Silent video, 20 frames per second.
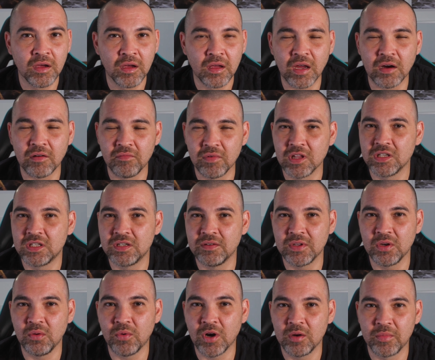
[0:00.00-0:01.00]
get
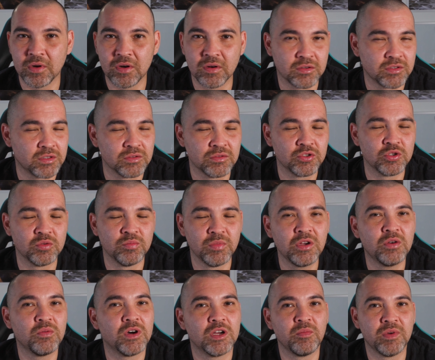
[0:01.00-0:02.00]
relatively wide but also zoom in
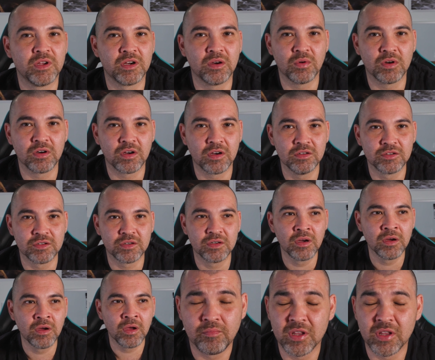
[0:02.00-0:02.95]
quite a bit at 100.